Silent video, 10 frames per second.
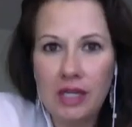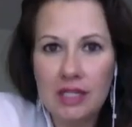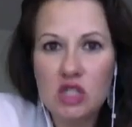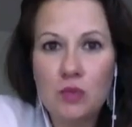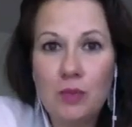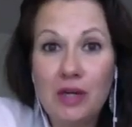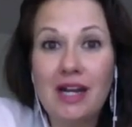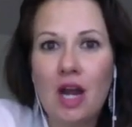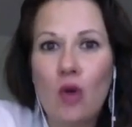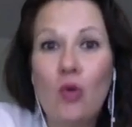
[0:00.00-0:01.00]

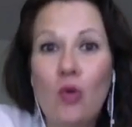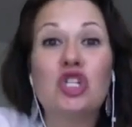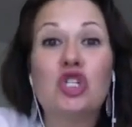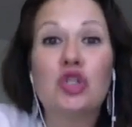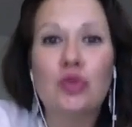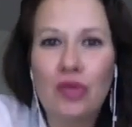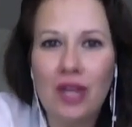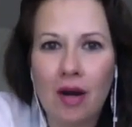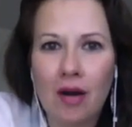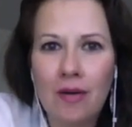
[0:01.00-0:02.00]
Spirit, what's the truth
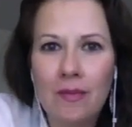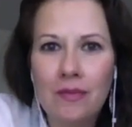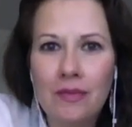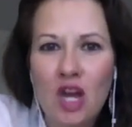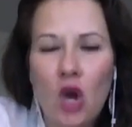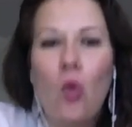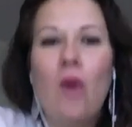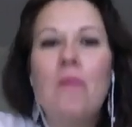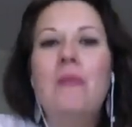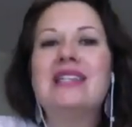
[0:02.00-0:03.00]
here?
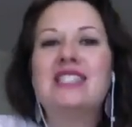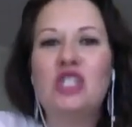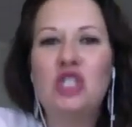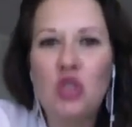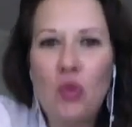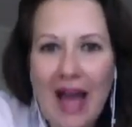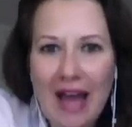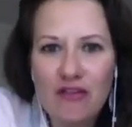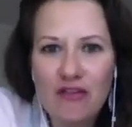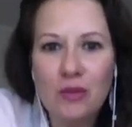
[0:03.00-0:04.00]
What message do you
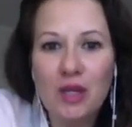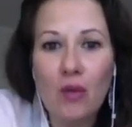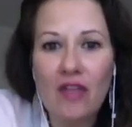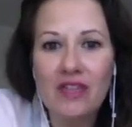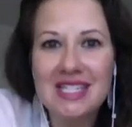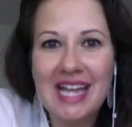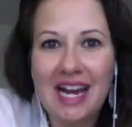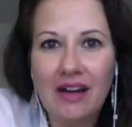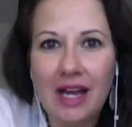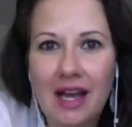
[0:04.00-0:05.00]
have for me around this
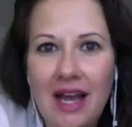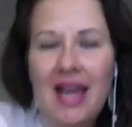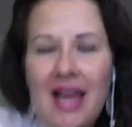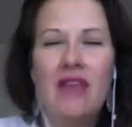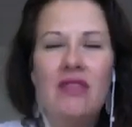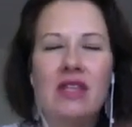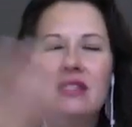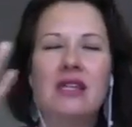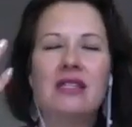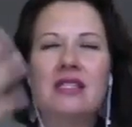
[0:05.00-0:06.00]
area? And
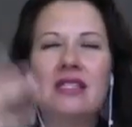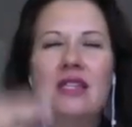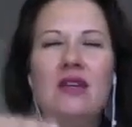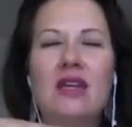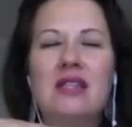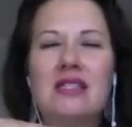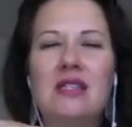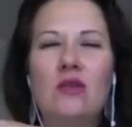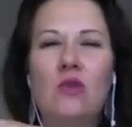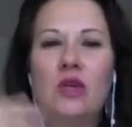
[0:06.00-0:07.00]
then see
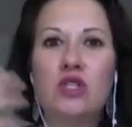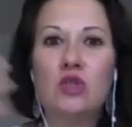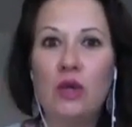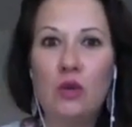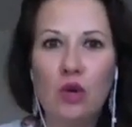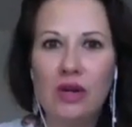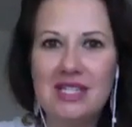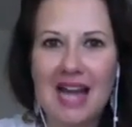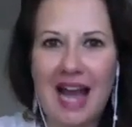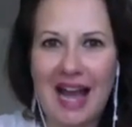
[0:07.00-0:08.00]
what sweet
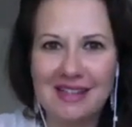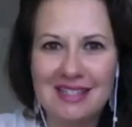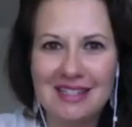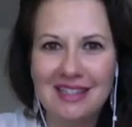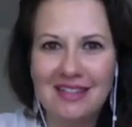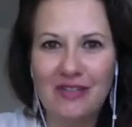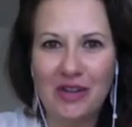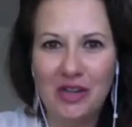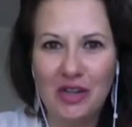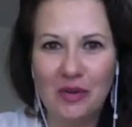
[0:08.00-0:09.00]
words it has for
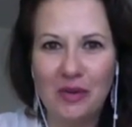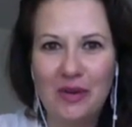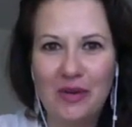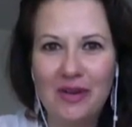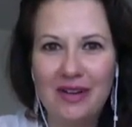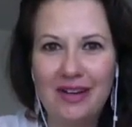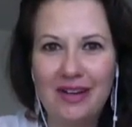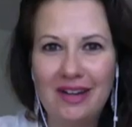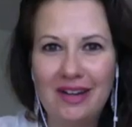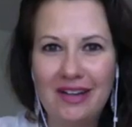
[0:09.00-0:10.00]
you.
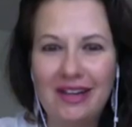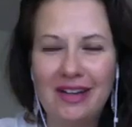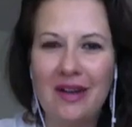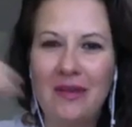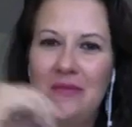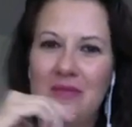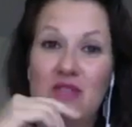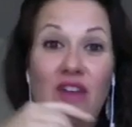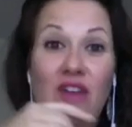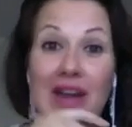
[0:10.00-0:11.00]
You know,
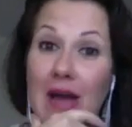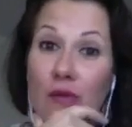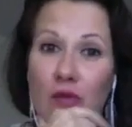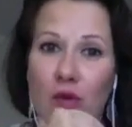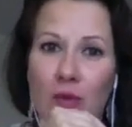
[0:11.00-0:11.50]
it's very helpful.